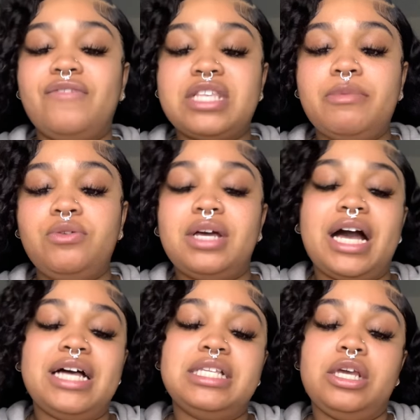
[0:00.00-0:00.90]
For some of you
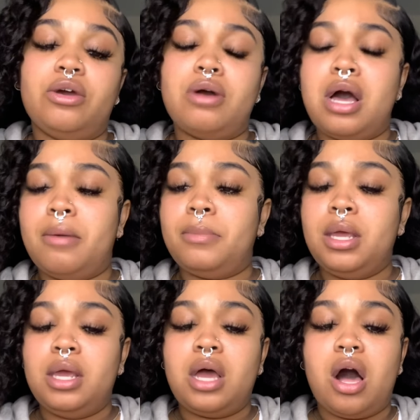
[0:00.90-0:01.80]
guys here, um,
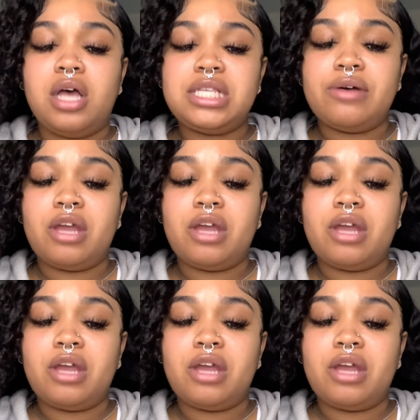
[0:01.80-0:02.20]
also,